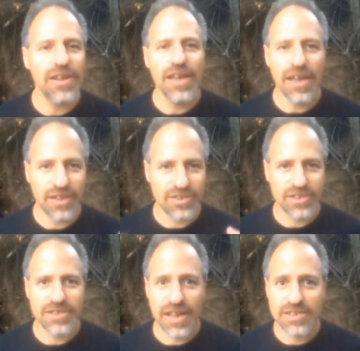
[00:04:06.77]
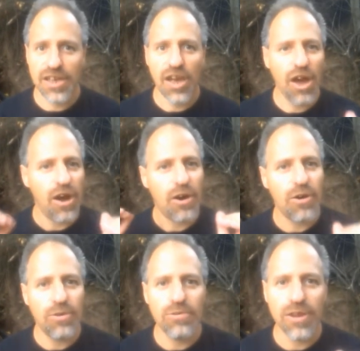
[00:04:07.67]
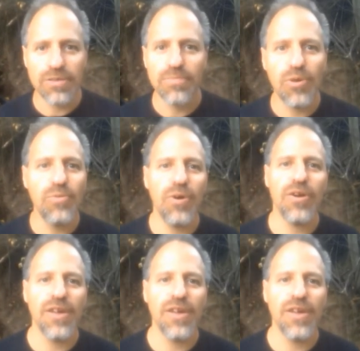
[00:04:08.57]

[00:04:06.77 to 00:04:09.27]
It just takes a whole lot more work